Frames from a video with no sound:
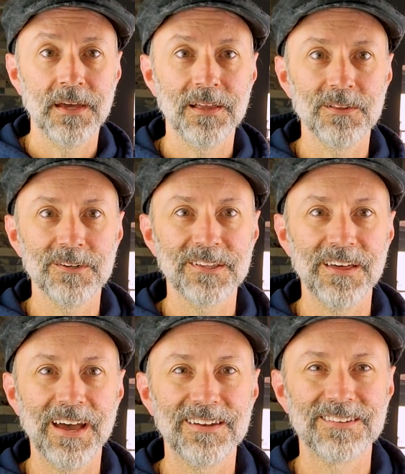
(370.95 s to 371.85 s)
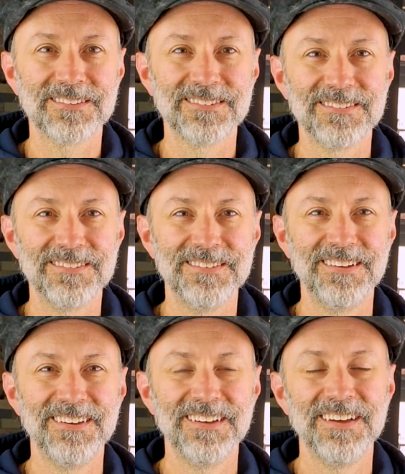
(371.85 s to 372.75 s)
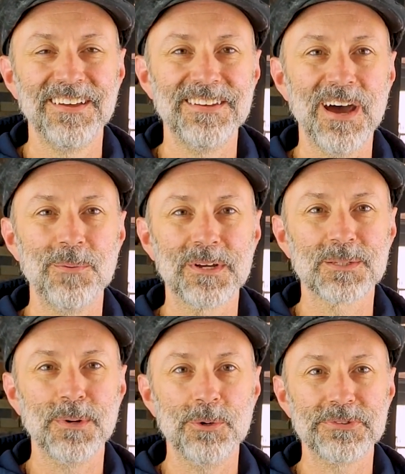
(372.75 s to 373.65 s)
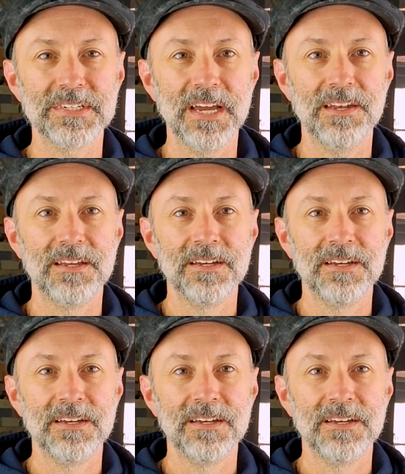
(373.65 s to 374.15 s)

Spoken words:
and look at that. Now I'm exposed again.